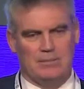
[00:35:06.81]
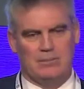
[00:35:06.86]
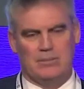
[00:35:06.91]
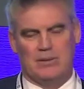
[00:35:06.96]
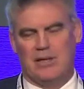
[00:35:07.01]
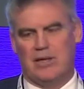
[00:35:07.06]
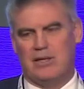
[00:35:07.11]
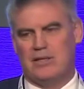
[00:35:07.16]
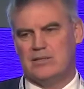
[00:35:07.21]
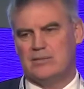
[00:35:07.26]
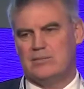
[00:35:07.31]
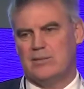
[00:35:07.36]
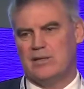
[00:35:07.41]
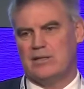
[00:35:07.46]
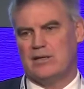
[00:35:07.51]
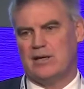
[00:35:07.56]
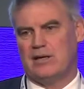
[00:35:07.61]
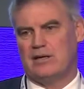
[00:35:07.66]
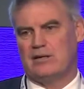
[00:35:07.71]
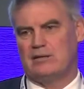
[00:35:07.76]
But that has
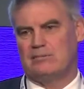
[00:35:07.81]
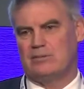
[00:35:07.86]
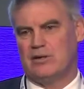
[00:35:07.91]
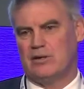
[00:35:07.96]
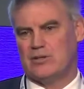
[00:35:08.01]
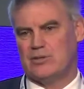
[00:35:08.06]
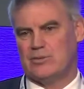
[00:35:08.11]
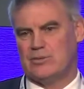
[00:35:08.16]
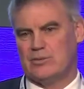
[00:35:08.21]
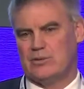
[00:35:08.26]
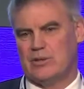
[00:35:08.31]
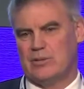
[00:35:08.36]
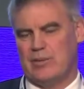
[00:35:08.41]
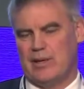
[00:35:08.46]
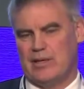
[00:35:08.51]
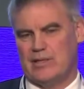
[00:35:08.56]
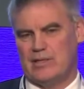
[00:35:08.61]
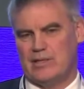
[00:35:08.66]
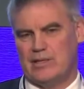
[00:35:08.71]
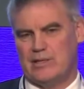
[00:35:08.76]
meant our hospital
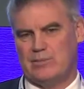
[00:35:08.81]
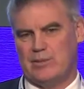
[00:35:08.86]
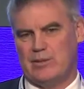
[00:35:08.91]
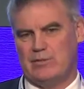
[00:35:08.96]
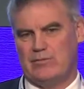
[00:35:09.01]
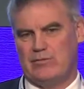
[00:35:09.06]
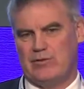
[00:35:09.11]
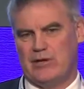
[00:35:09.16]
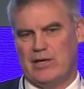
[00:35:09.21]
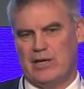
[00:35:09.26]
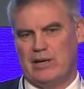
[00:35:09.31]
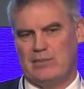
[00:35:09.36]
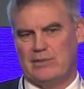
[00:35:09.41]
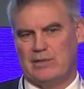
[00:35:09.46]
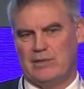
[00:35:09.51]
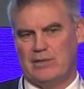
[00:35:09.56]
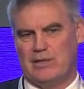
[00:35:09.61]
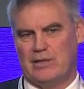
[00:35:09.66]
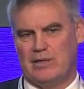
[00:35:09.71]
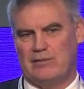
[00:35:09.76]
capacity has been freed up
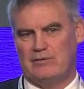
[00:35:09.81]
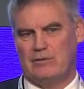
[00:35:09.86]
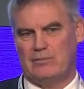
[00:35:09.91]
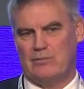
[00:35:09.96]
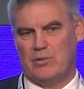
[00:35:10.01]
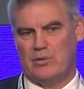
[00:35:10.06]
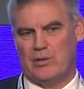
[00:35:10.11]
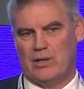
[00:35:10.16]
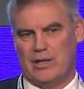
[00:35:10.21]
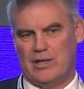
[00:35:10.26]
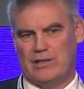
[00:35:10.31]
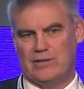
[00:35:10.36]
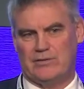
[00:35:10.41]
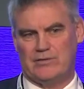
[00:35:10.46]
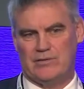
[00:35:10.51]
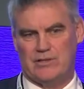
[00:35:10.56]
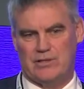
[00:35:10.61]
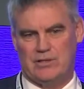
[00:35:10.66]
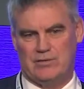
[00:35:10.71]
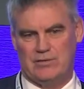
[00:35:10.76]
to deliver more
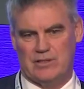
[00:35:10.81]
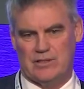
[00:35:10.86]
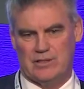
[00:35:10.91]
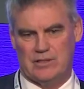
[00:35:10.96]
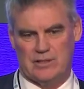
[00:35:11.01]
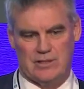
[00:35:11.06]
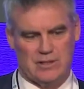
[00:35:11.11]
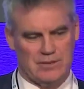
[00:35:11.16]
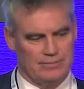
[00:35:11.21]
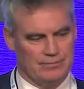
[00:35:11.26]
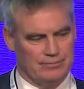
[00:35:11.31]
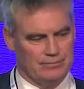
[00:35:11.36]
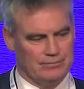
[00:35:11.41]
elective services,